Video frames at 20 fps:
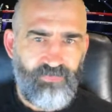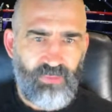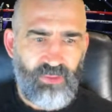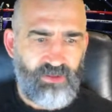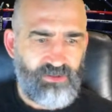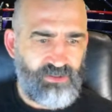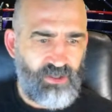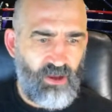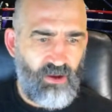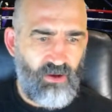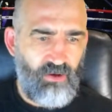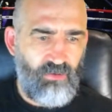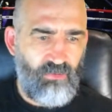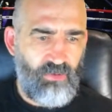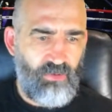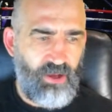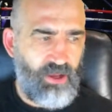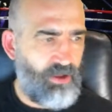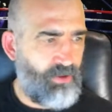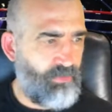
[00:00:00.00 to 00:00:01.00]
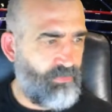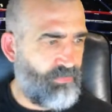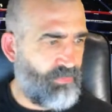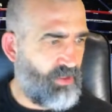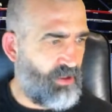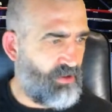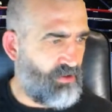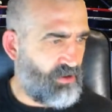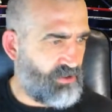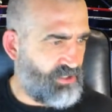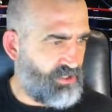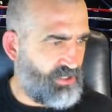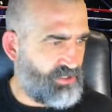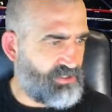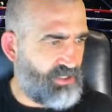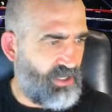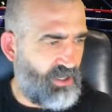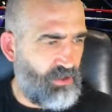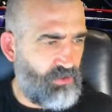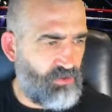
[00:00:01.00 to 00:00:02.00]
So, and I didn't
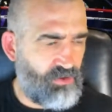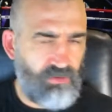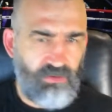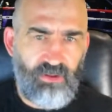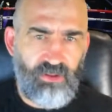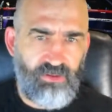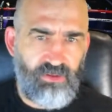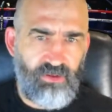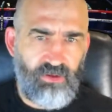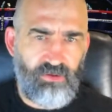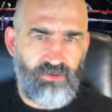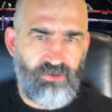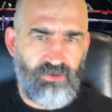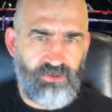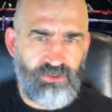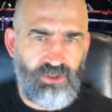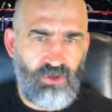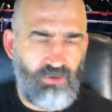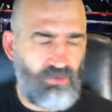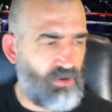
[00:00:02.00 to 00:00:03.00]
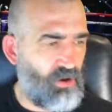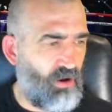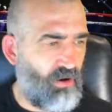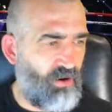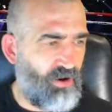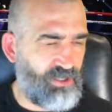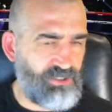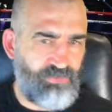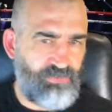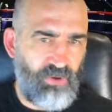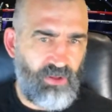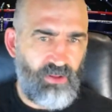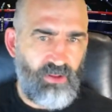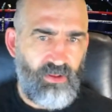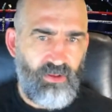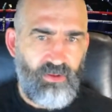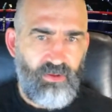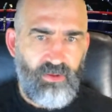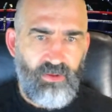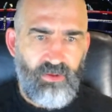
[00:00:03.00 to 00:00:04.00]
see a look at the 2 guys, but
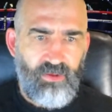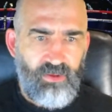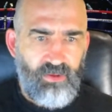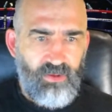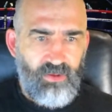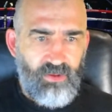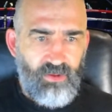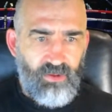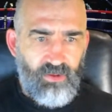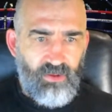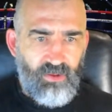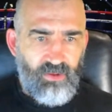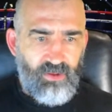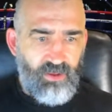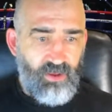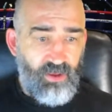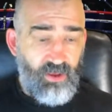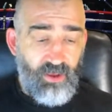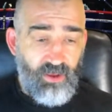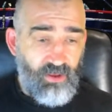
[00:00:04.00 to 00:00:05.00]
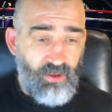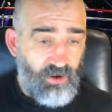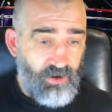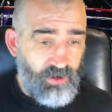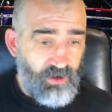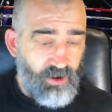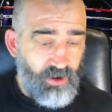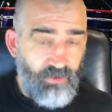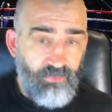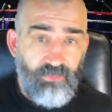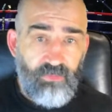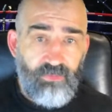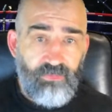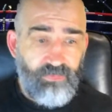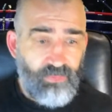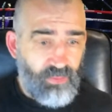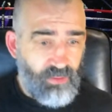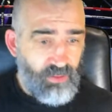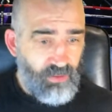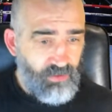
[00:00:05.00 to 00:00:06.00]
yeah, I don't know.
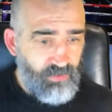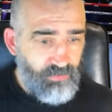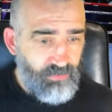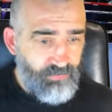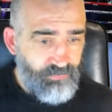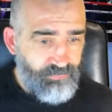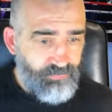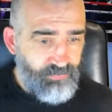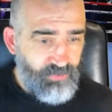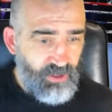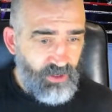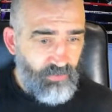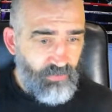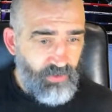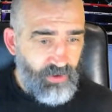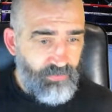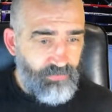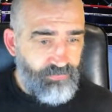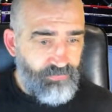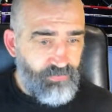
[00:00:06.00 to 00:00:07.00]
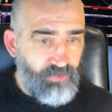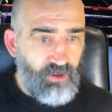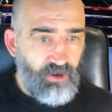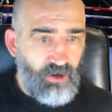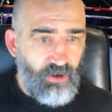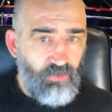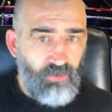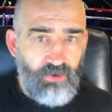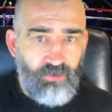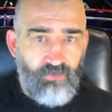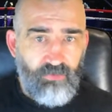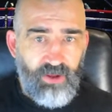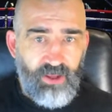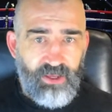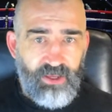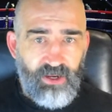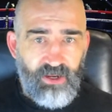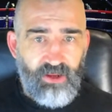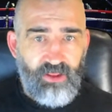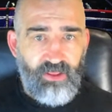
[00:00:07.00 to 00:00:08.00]
Anyway, I don't want to
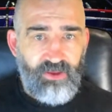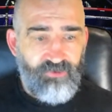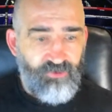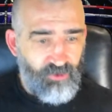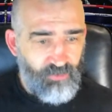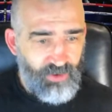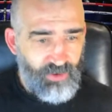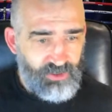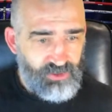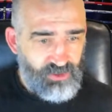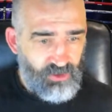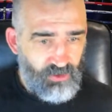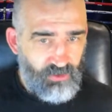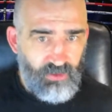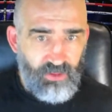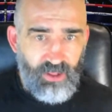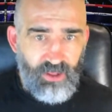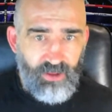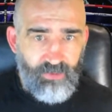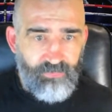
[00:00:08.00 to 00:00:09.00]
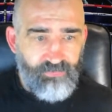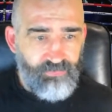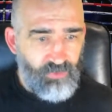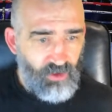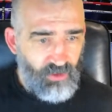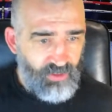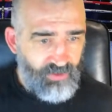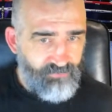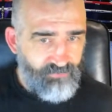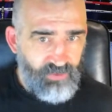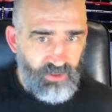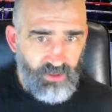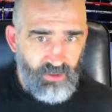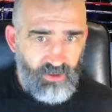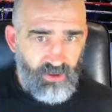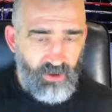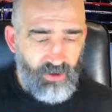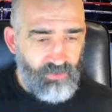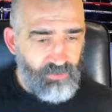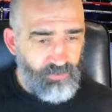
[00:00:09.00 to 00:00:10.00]
get into that too much. I'll have the
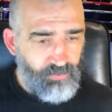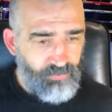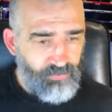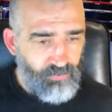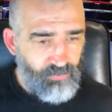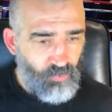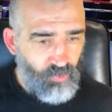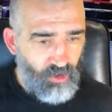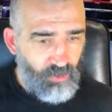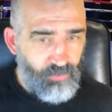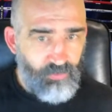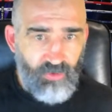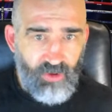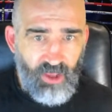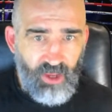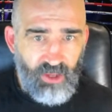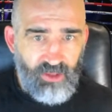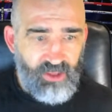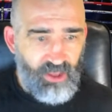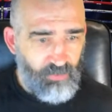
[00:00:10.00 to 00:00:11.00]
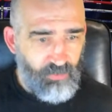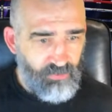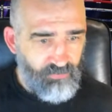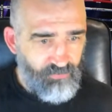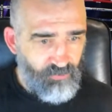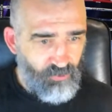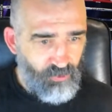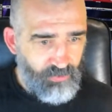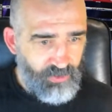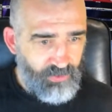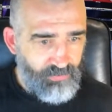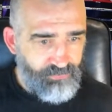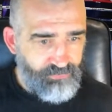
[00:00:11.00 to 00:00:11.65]
woke brigade coming for me.